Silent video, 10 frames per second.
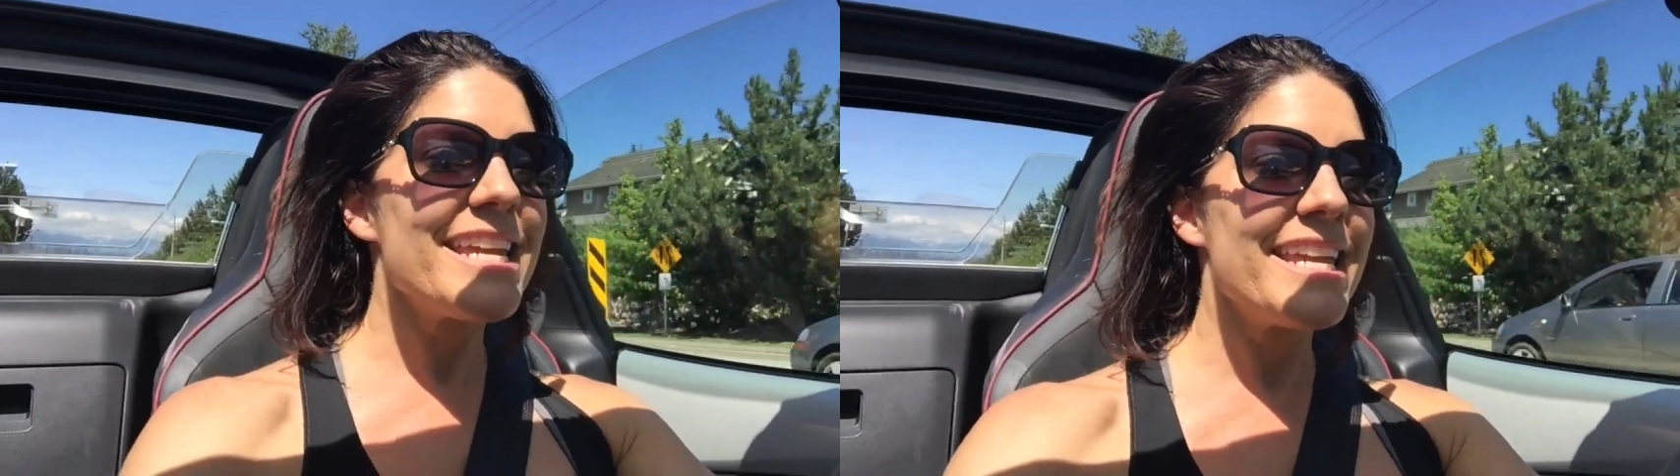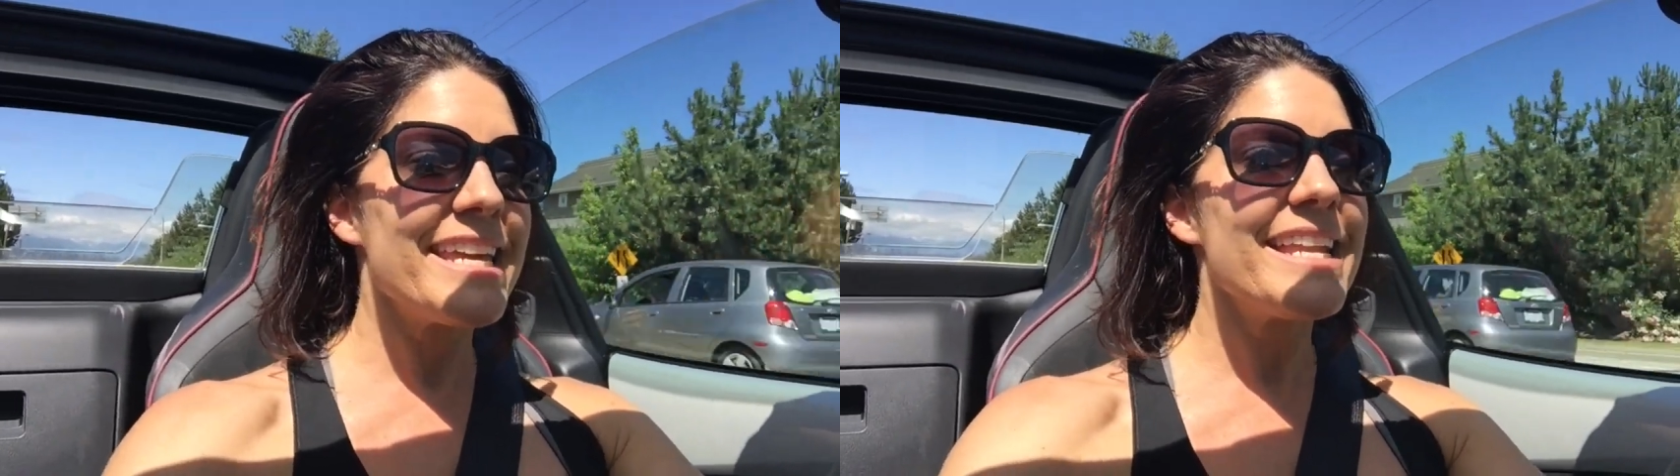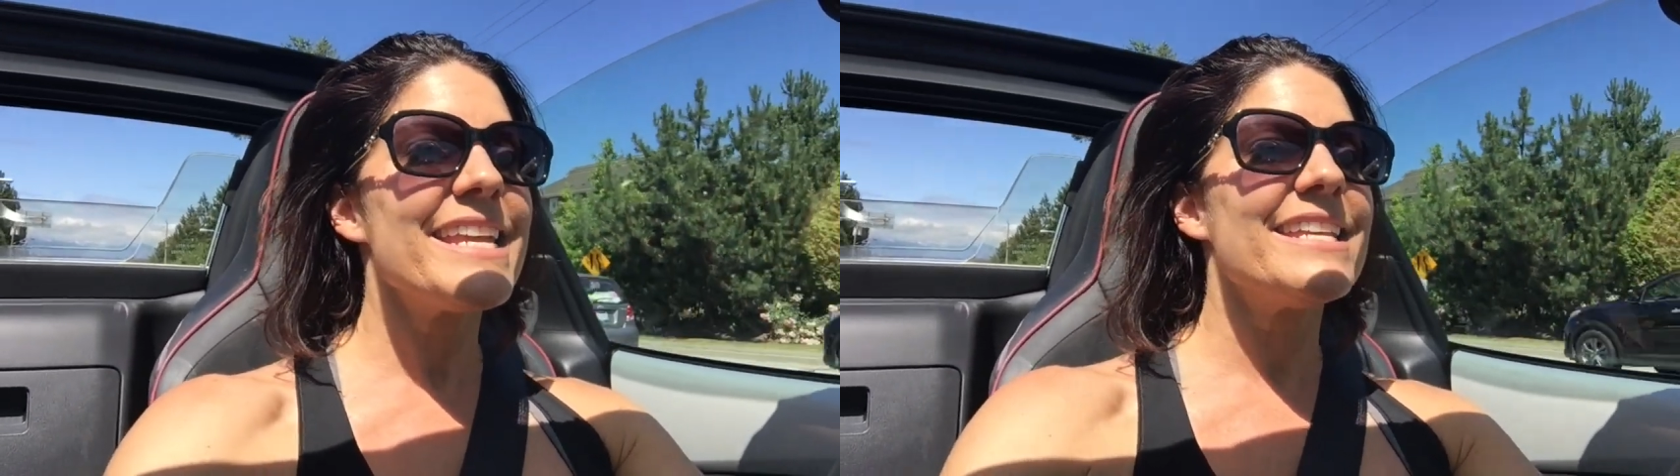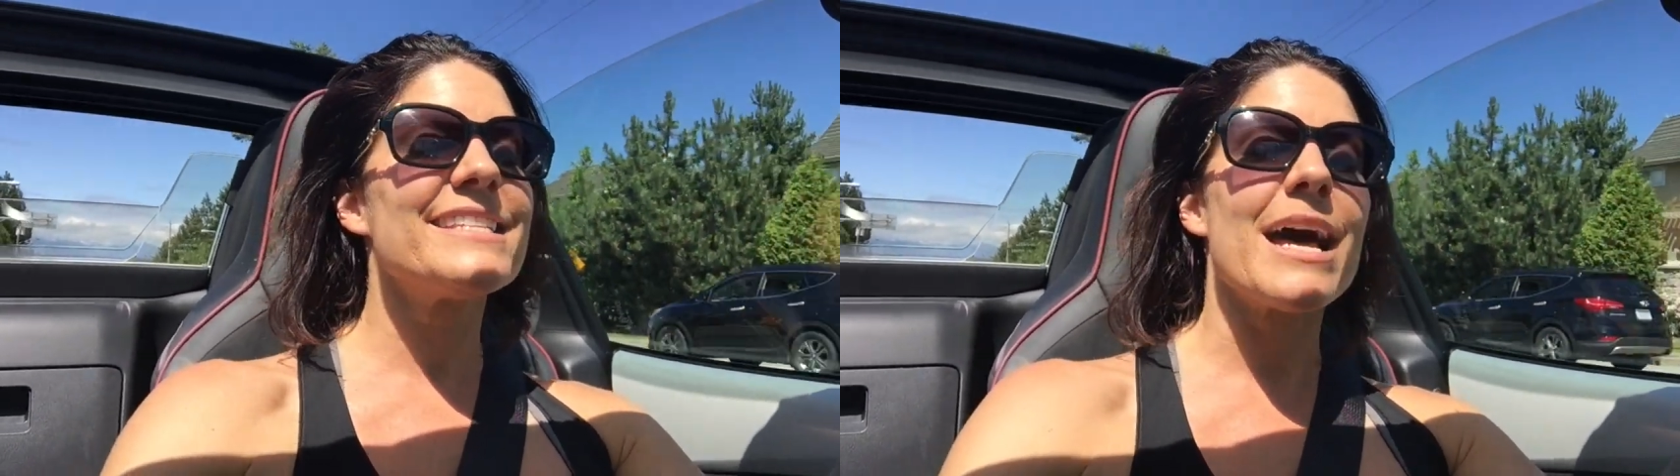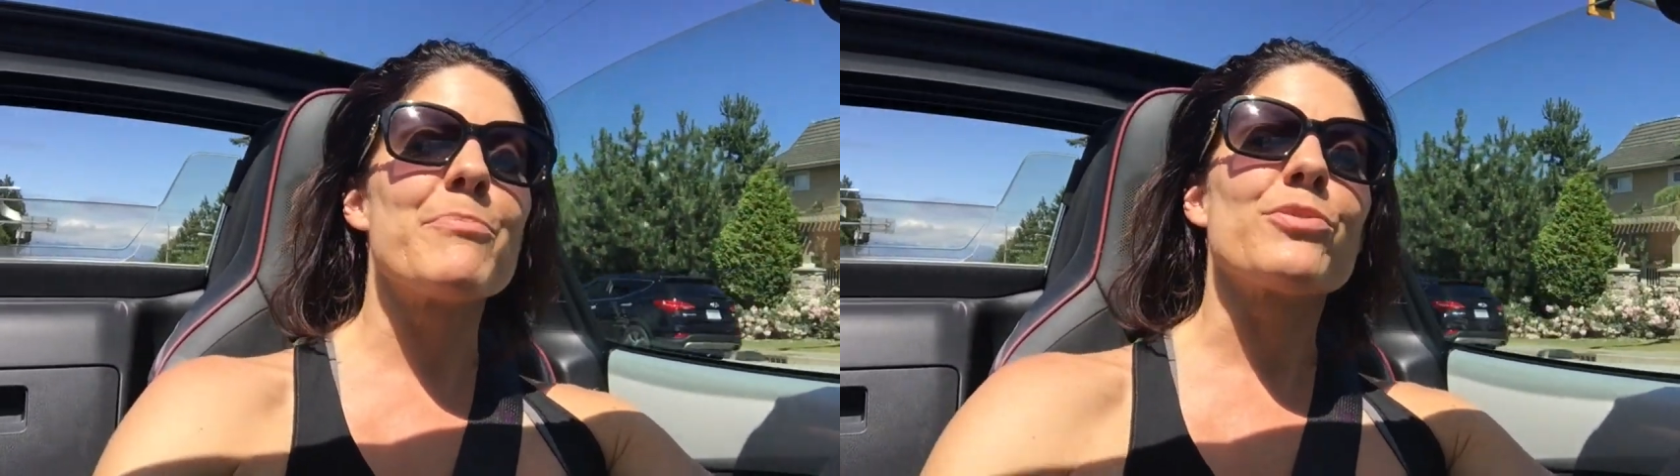it is
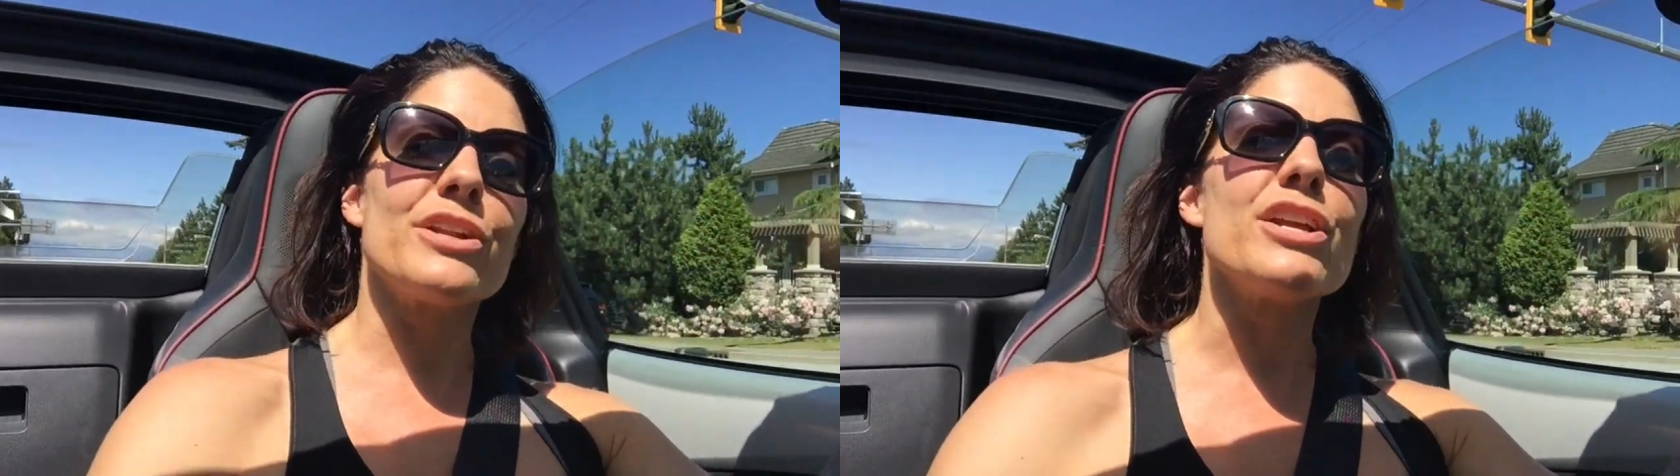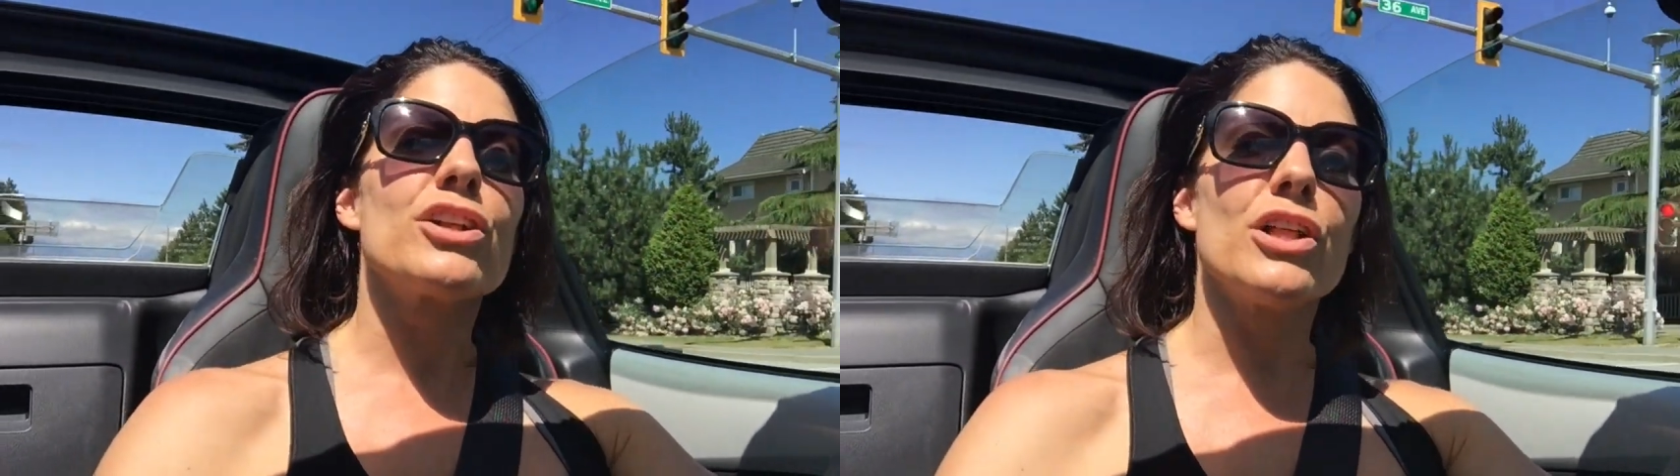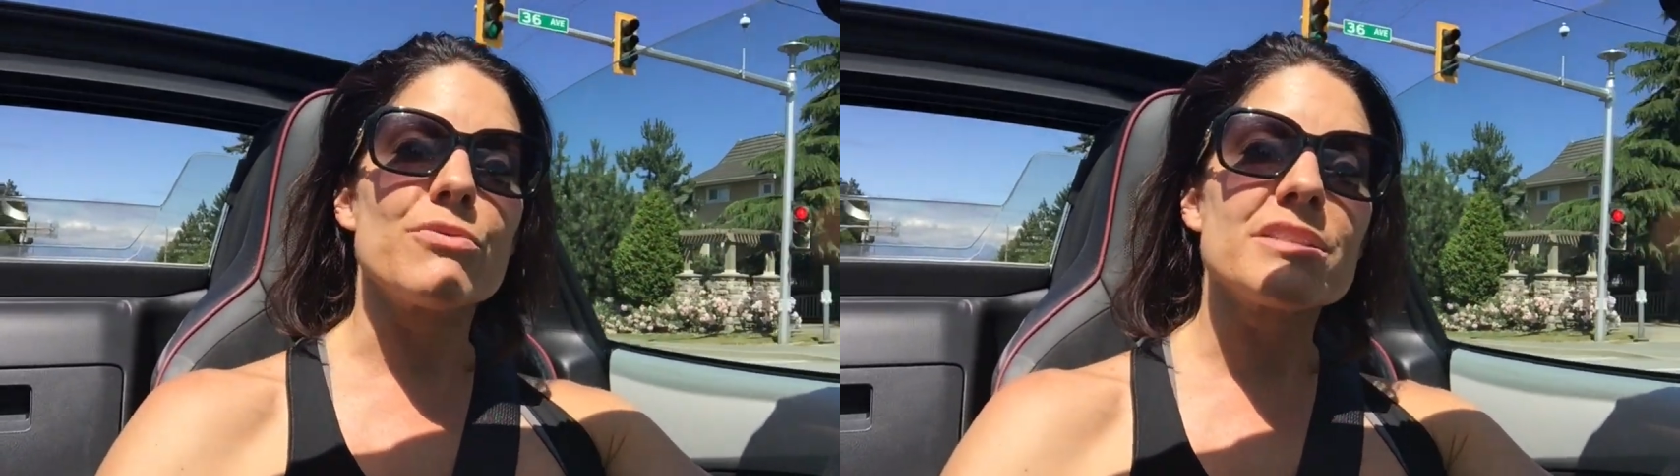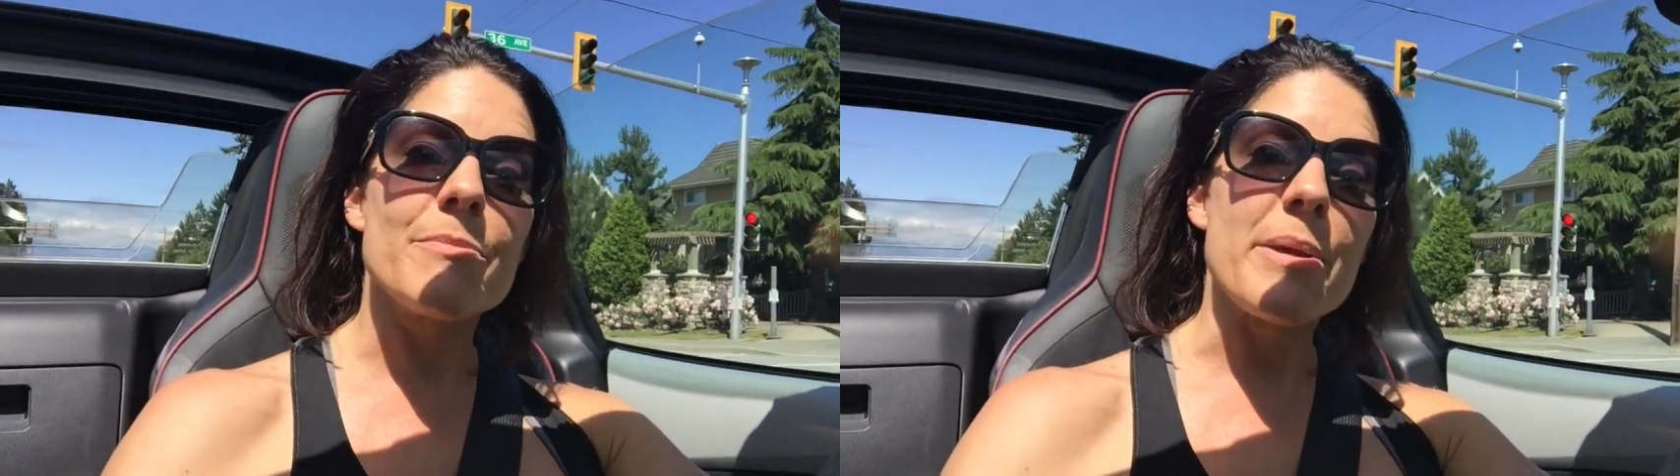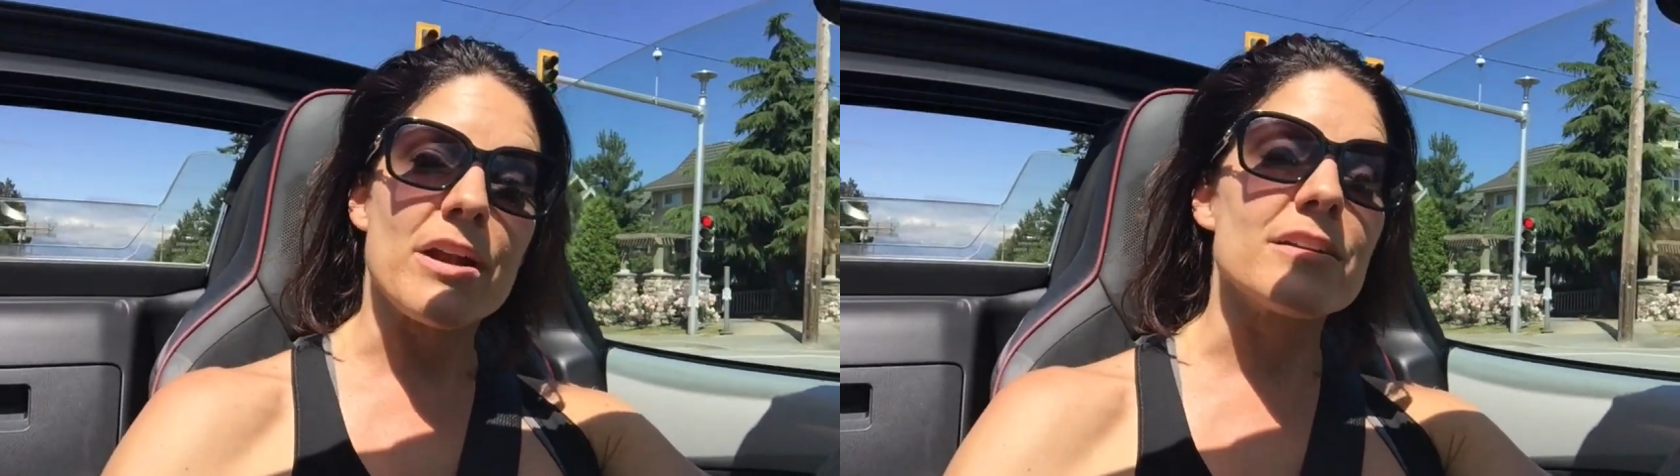a pretty close
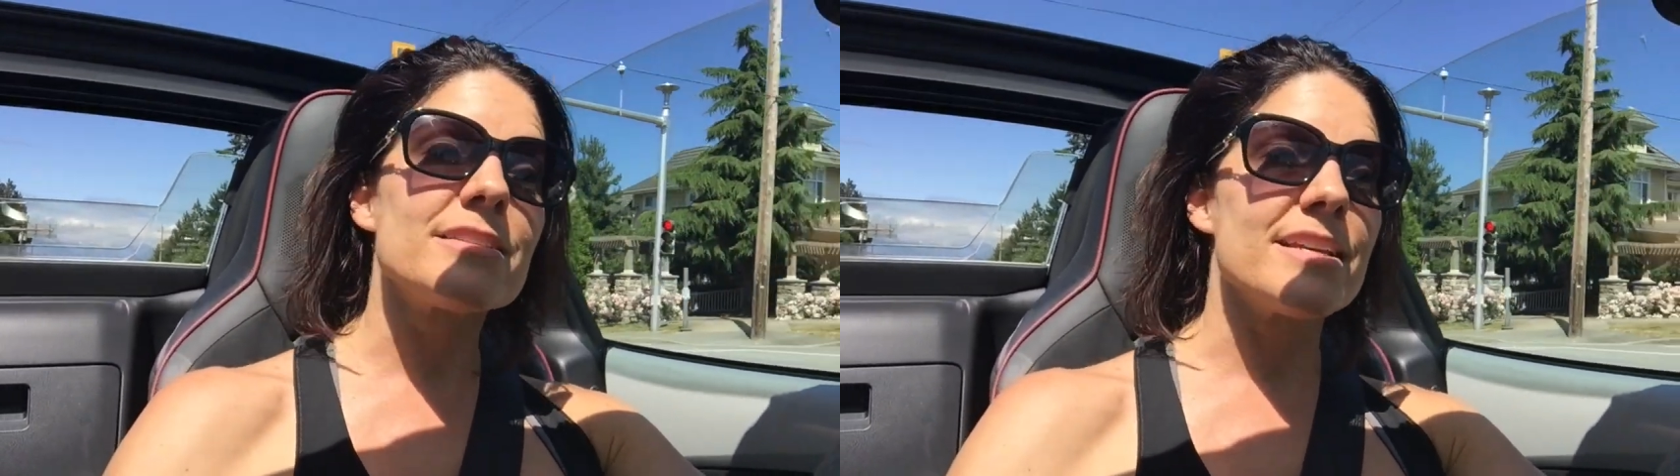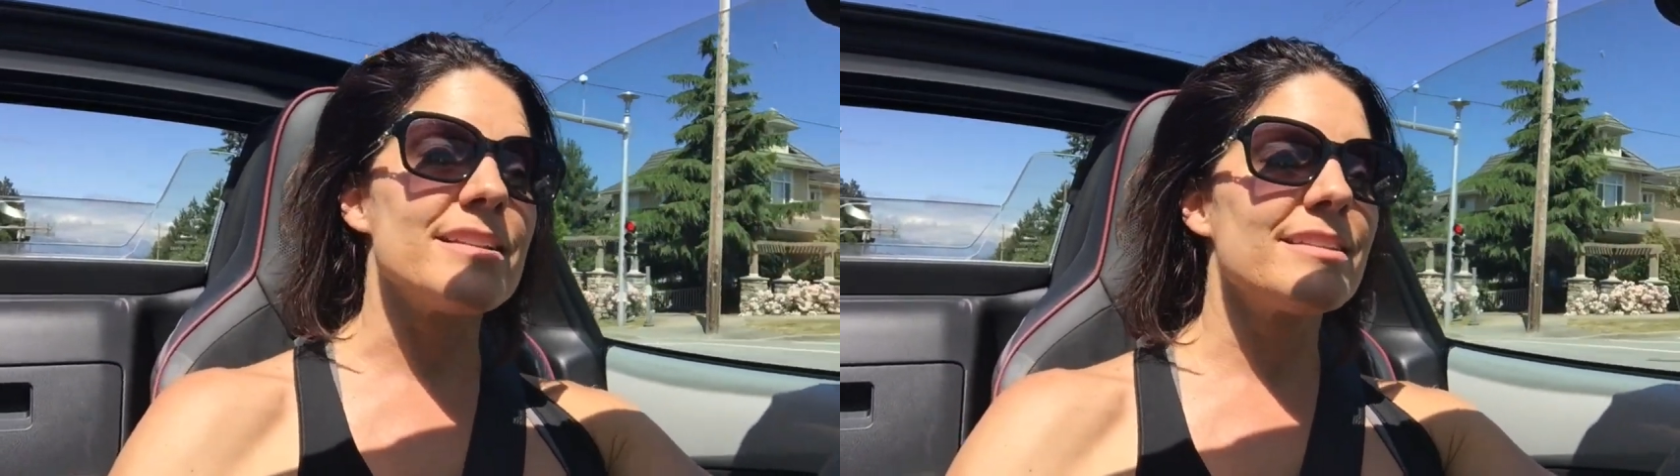comparison